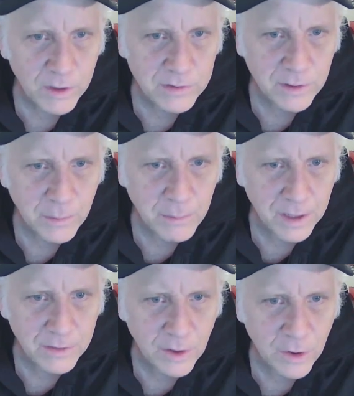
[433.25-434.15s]
Why wasn't
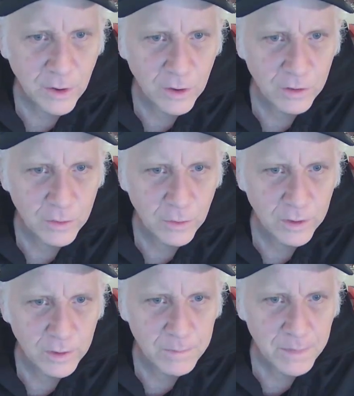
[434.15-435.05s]
Amanda
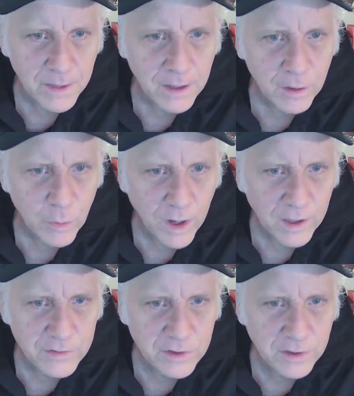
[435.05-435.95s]
Harcourt
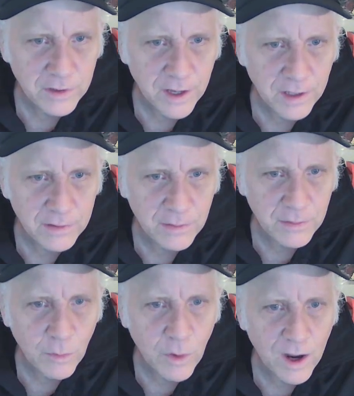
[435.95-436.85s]
questioned
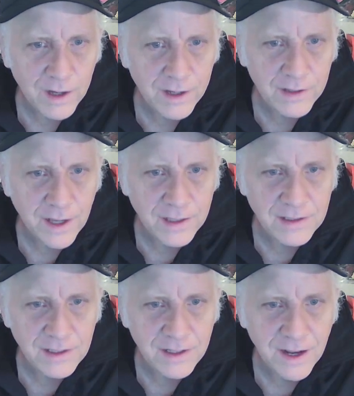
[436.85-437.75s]
at why in
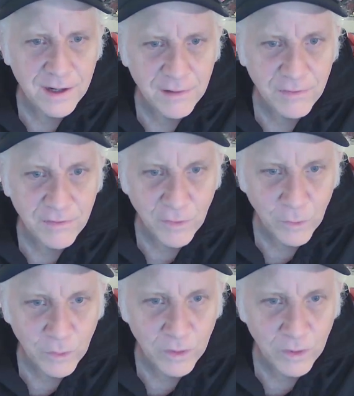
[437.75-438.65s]

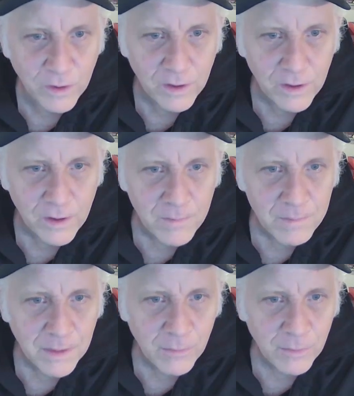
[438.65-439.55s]
1984?
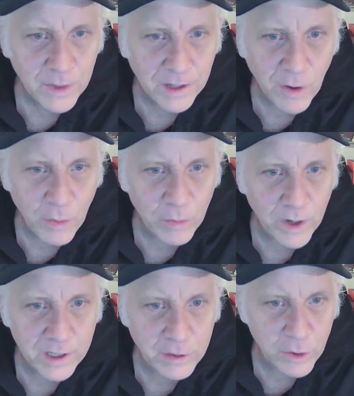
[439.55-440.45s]
When they
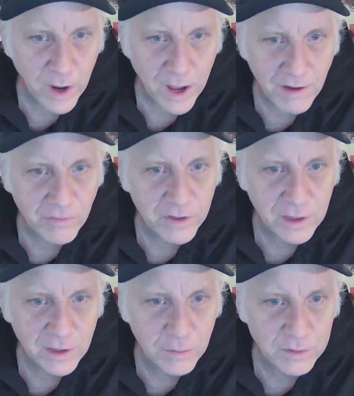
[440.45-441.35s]
already knew
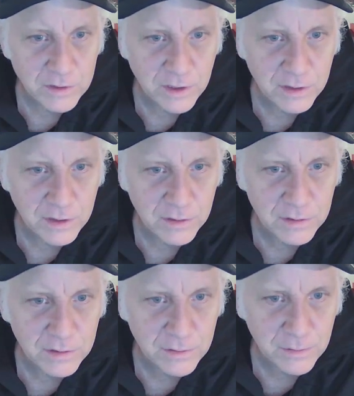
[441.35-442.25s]
everything that was in
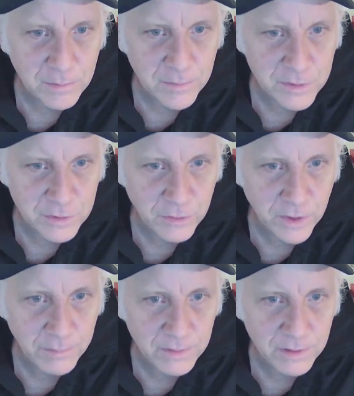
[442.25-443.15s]
this
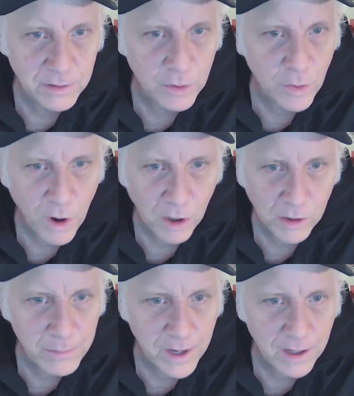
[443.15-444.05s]
script, knew
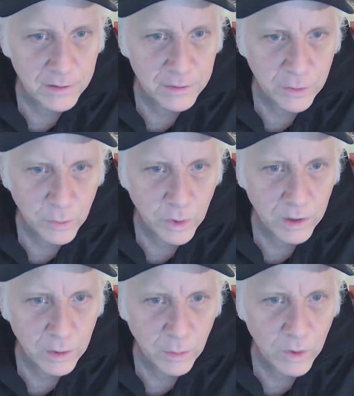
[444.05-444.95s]
all about it, knew
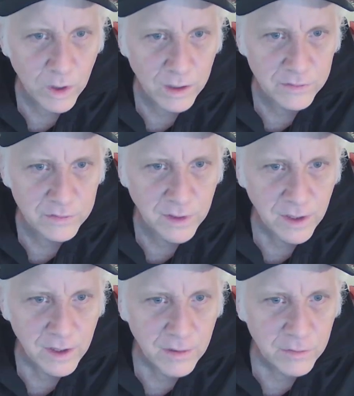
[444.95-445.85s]
where it
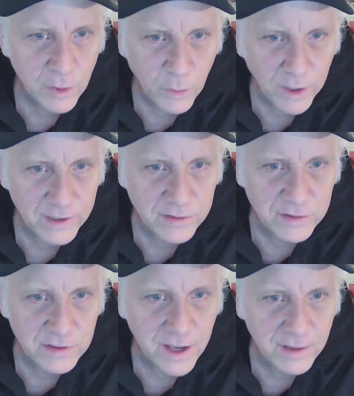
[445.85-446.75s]
was, knew what
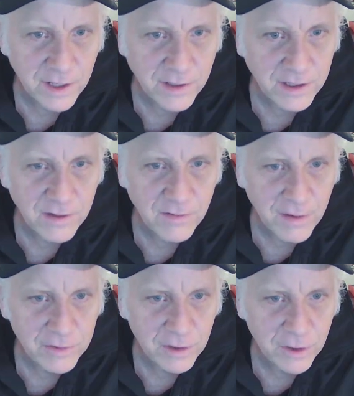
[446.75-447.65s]
it said, they didn't
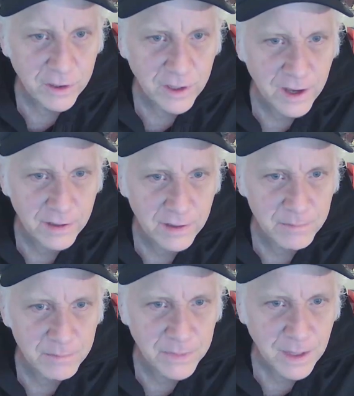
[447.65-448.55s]
even have to look
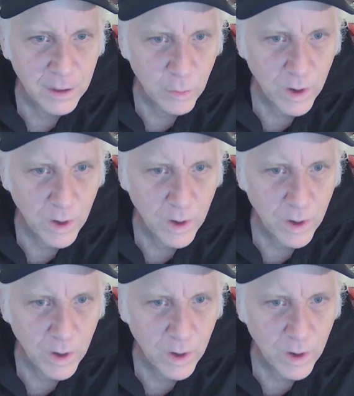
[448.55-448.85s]
at it.